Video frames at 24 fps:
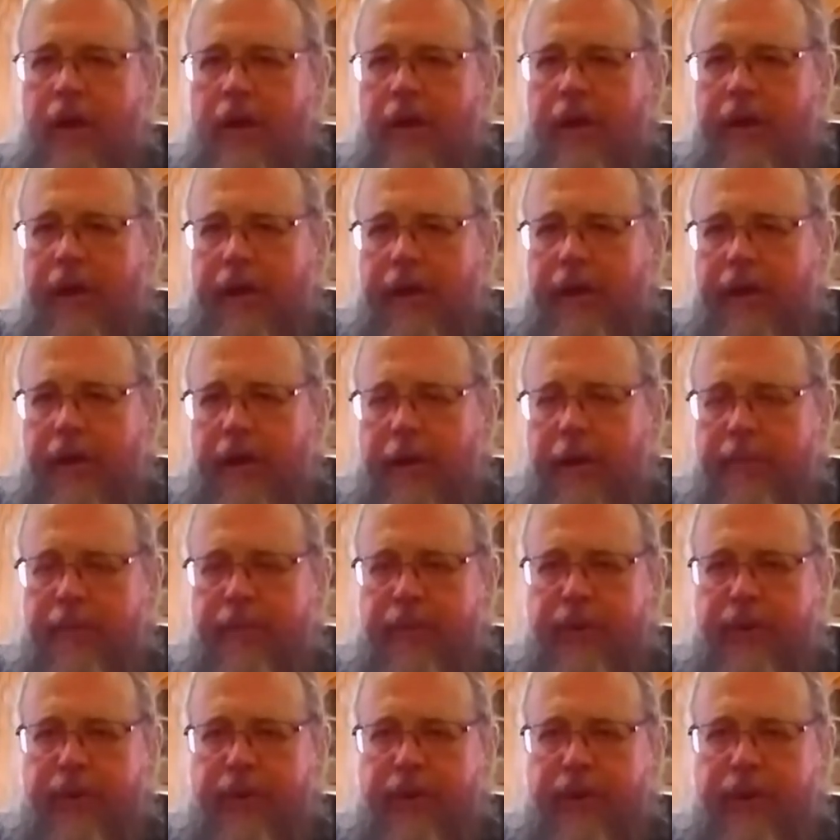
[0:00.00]
leading up
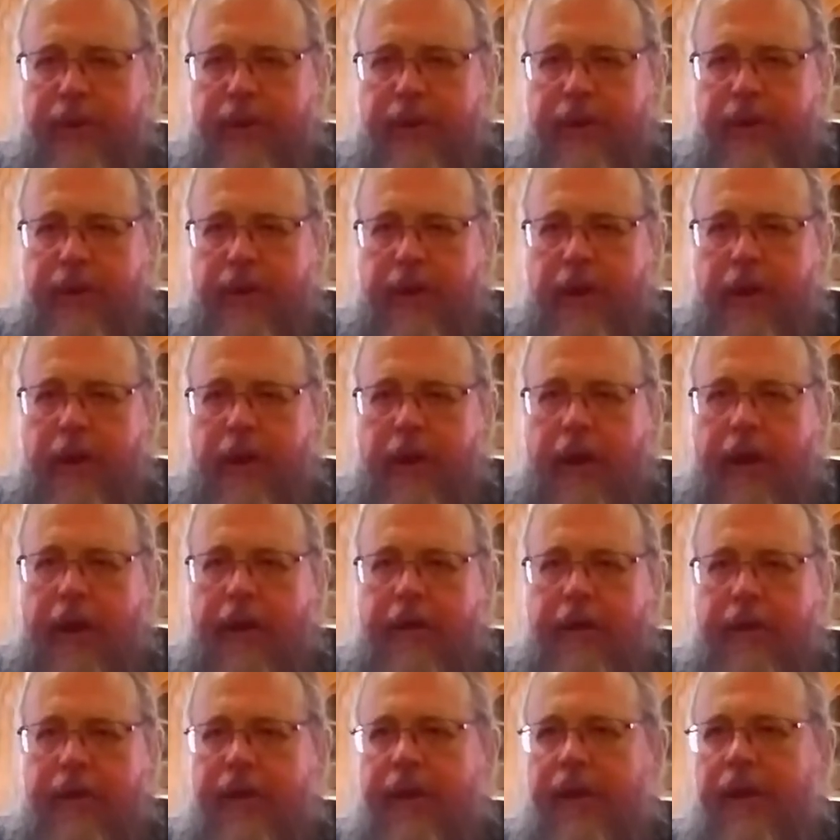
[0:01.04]
to the
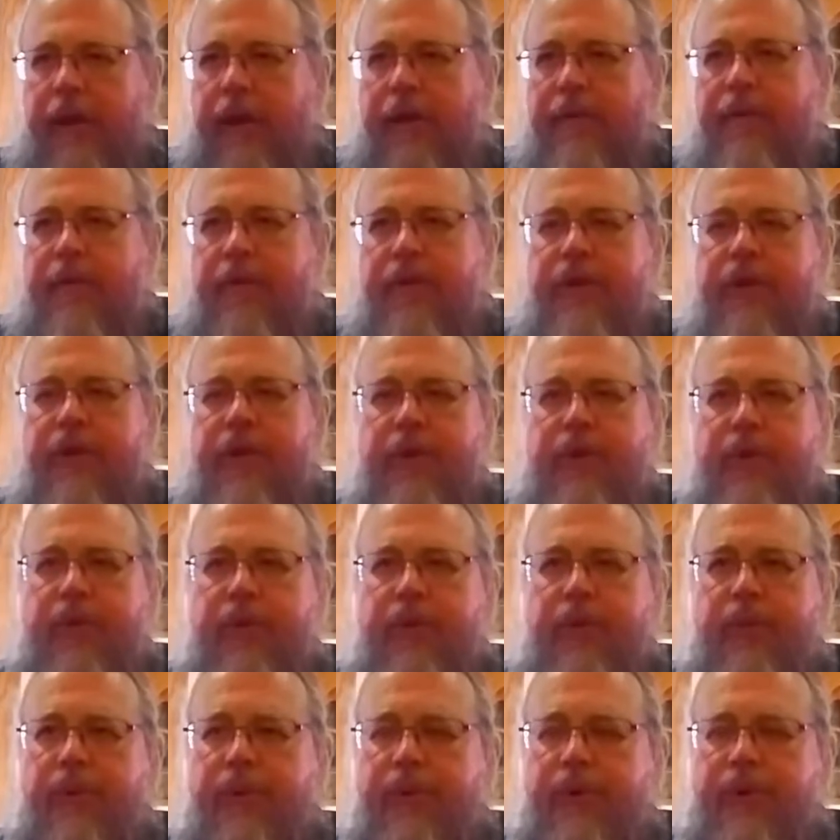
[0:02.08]
end of the 11th
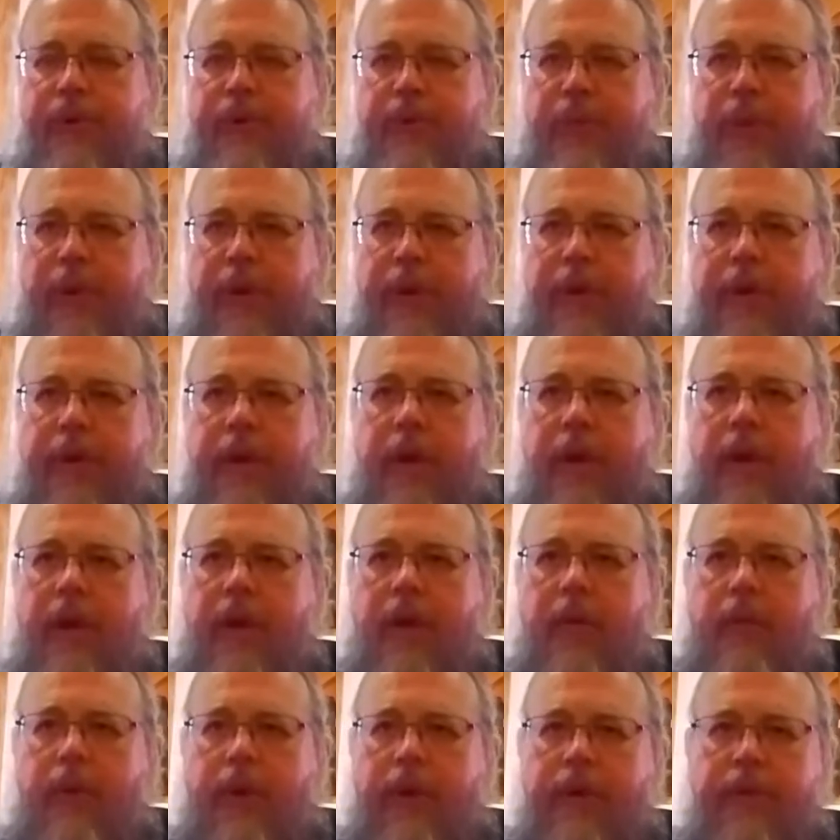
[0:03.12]
century, which is when,
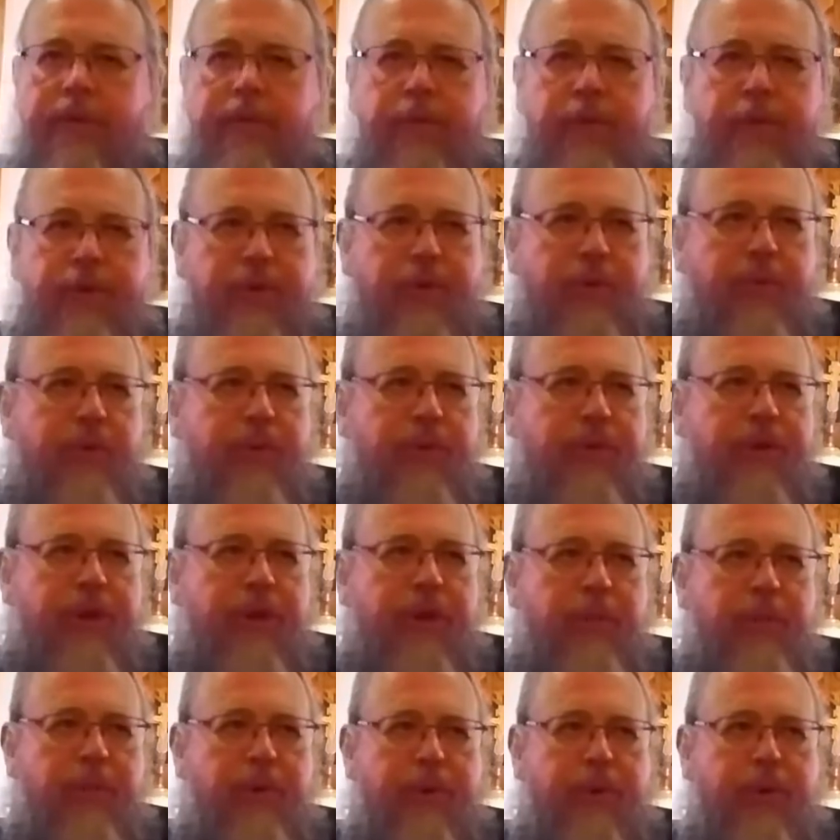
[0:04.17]
when the First
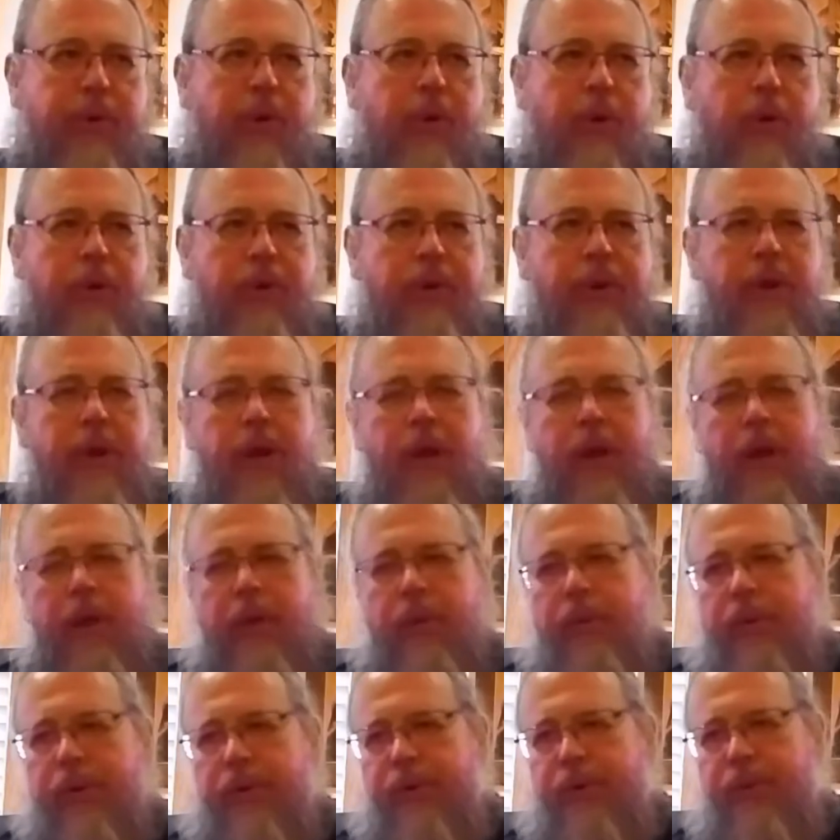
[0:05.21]
Crusade was called,
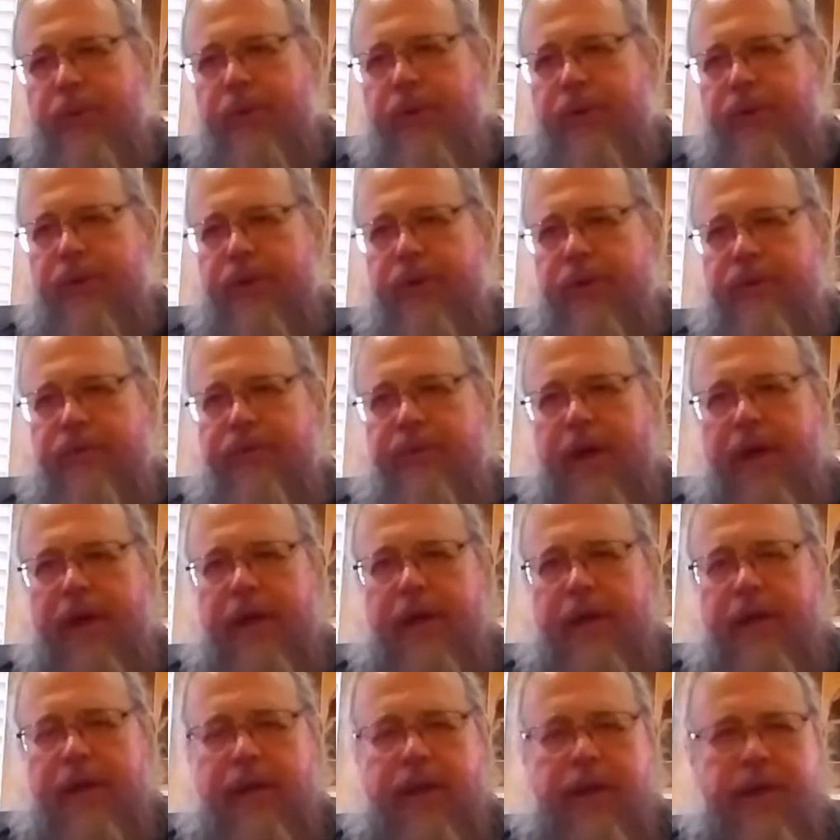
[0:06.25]
which was
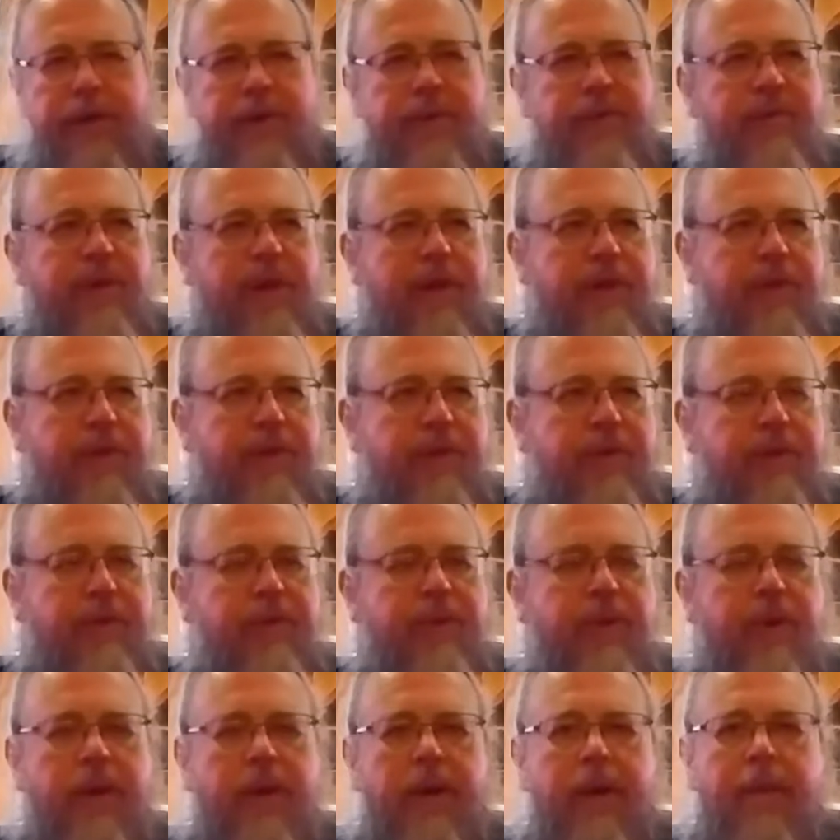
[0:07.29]
finally a defensive
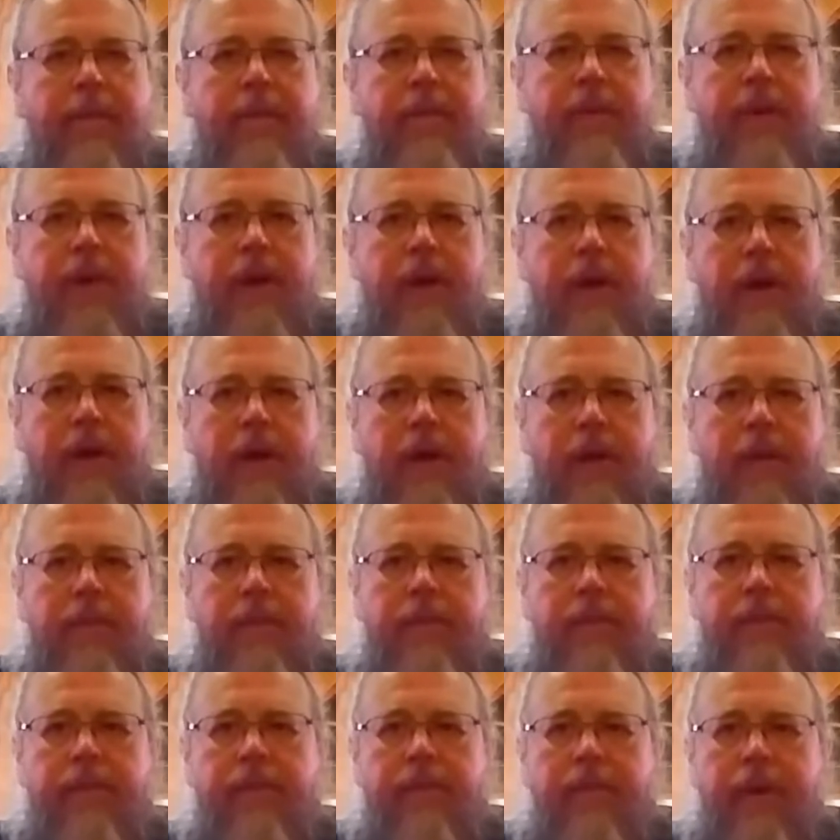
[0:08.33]
um,
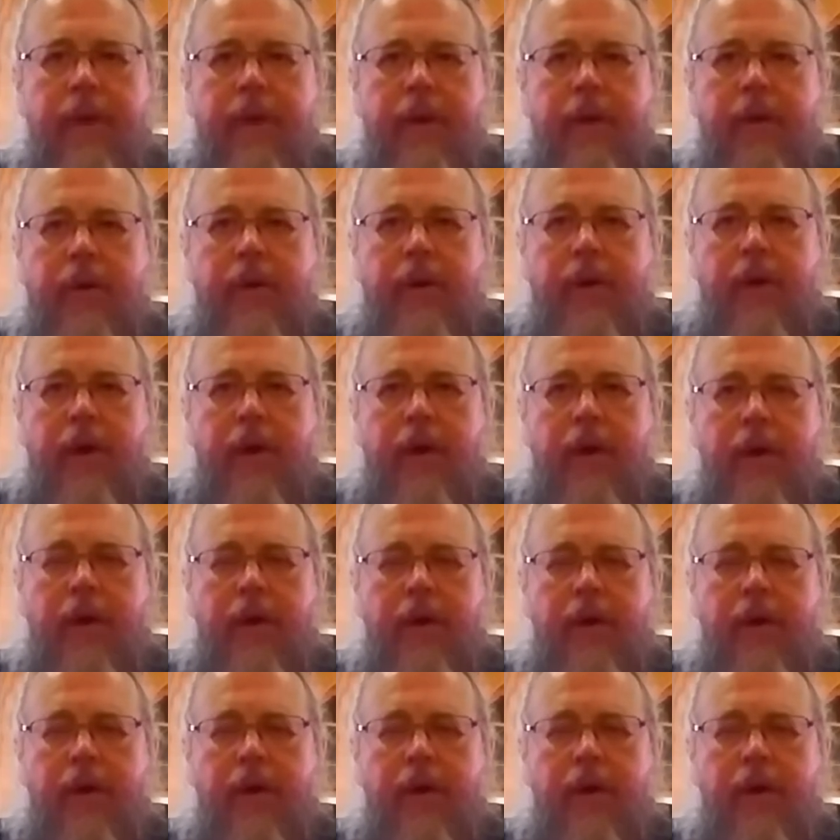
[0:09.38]
uh,